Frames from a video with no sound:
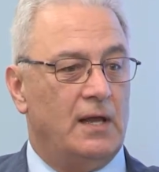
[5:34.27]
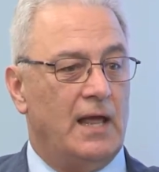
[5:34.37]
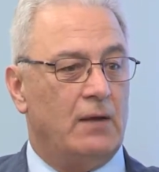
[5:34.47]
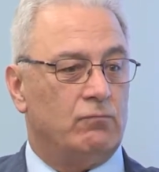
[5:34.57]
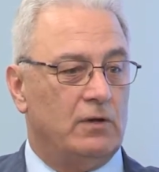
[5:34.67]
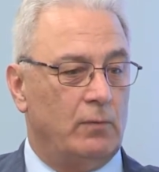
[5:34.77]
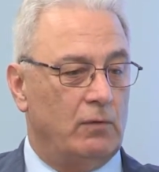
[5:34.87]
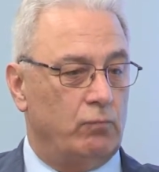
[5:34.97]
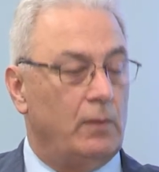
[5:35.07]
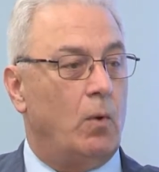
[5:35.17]
and
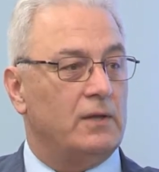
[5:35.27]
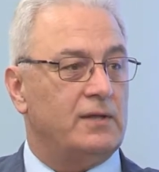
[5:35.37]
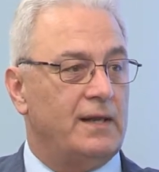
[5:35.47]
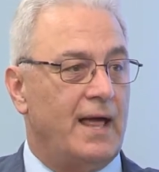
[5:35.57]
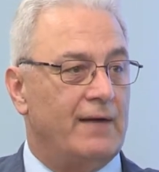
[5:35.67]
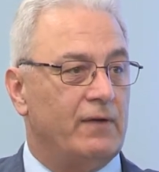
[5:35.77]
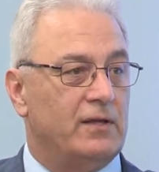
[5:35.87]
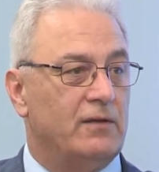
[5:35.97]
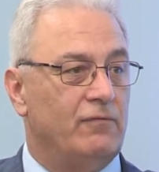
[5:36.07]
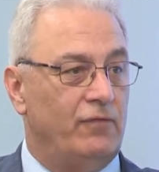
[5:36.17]
we wanted to have a
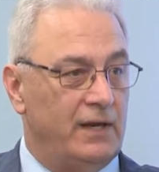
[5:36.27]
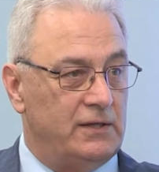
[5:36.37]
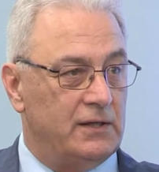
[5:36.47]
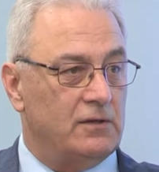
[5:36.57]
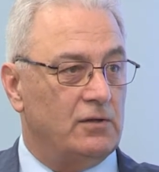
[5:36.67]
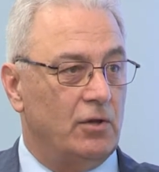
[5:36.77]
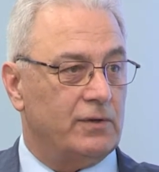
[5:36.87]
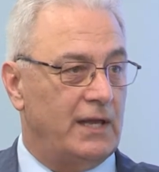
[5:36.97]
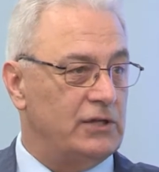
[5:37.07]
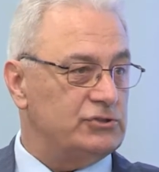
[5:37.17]
convenient
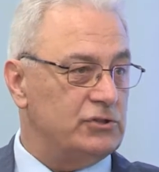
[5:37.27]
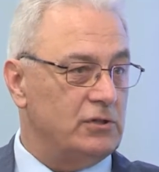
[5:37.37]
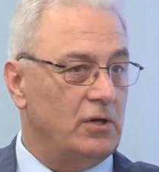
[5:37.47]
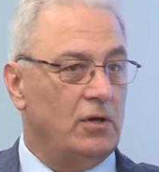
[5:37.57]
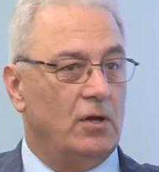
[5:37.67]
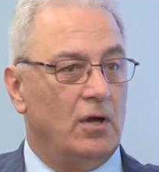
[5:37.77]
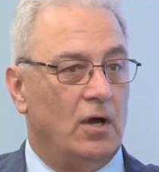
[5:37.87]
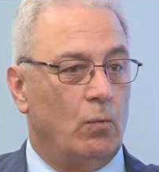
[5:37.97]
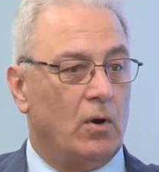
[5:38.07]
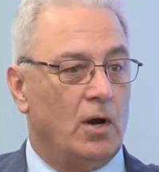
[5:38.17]
location
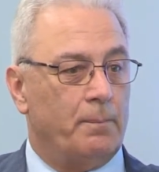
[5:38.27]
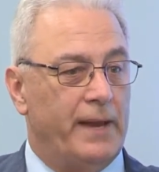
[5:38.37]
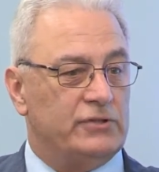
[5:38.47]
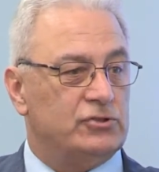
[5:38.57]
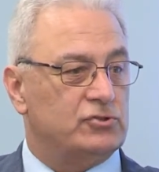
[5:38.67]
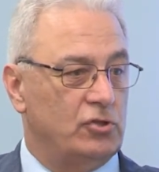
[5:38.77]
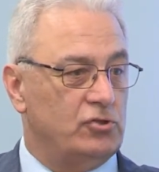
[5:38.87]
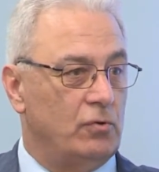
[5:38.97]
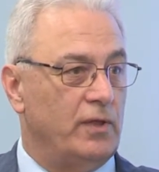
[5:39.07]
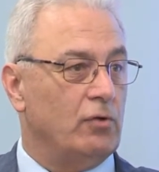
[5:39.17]
where our patients could
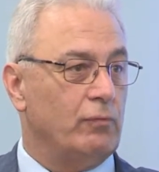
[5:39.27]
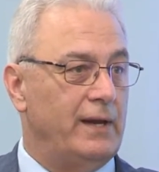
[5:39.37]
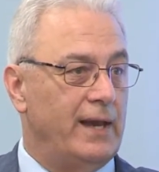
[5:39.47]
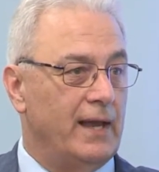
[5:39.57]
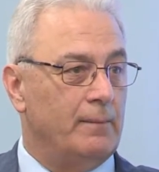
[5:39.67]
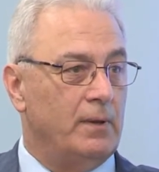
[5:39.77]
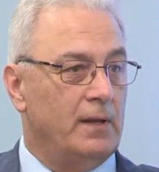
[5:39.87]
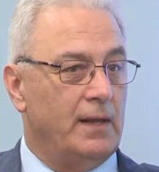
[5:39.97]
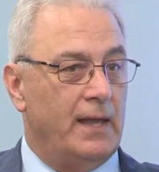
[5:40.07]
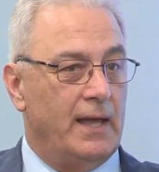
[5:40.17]
do their rehab
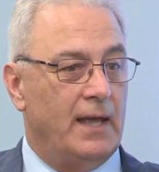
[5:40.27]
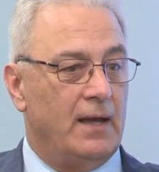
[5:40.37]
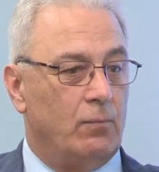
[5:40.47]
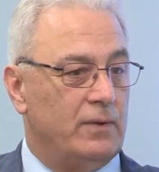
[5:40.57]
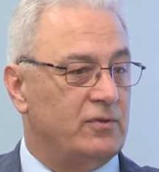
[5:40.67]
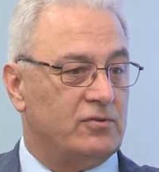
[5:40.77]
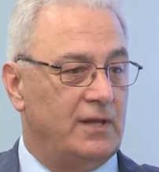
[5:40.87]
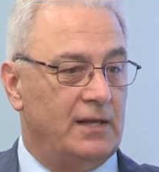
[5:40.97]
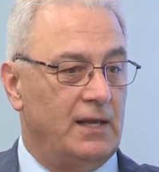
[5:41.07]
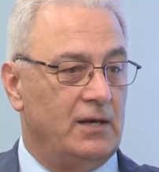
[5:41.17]

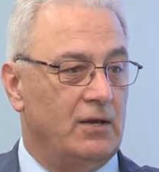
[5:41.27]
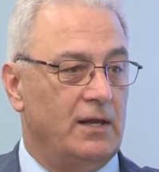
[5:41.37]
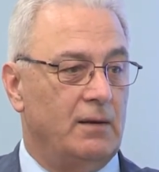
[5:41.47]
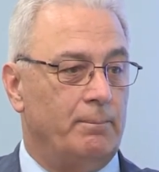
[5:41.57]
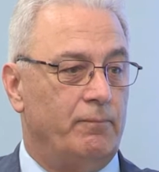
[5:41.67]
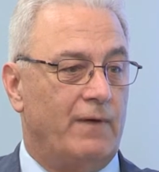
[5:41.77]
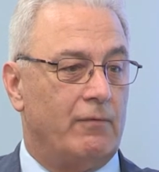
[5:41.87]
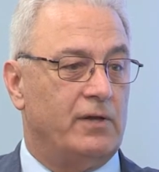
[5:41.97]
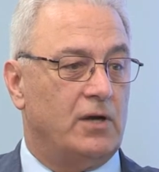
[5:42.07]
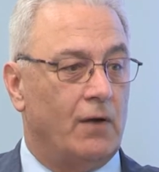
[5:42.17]
in a
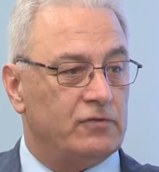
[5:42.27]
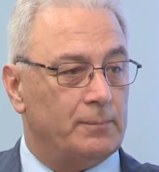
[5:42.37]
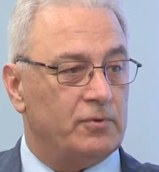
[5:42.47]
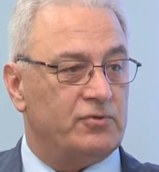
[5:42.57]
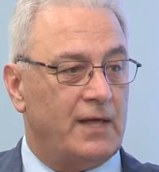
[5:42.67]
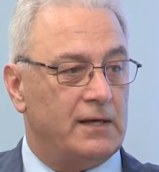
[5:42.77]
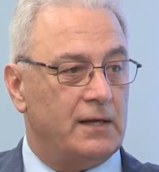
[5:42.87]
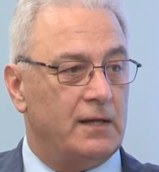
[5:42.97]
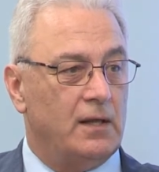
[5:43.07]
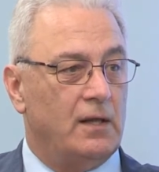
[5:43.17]
very comfortable
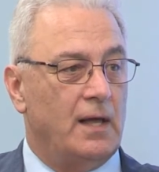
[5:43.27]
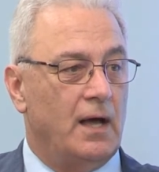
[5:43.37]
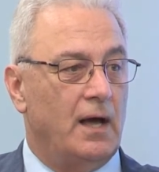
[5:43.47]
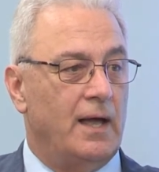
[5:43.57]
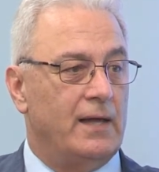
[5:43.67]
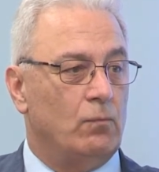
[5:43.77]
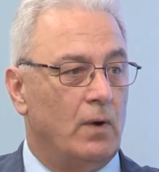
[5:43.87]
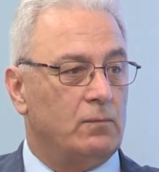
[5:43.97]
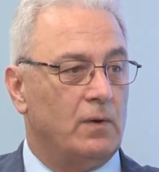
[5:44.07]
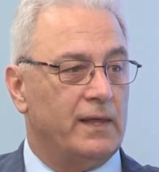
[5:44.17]
setting, and
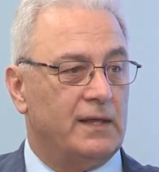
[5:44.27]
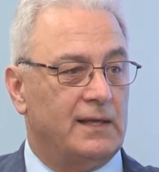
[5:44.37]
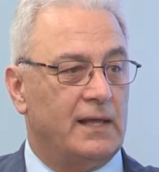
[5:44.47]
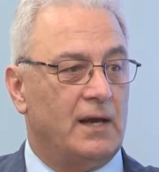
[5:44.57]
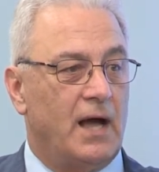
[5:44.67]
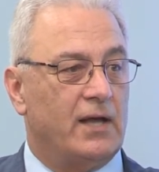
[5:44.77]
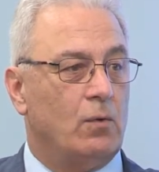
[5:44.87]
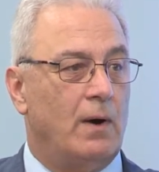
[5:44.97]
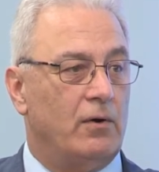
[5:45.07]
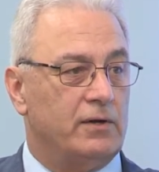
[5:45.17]
one where they could get high
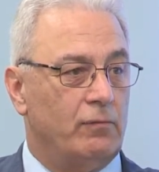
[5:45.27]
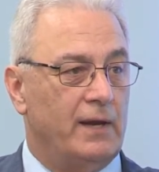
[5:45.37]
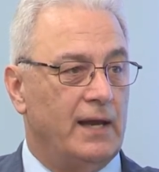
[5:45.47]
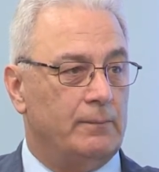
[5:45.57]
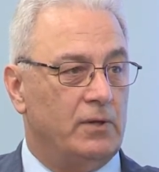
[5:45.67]
quality rehab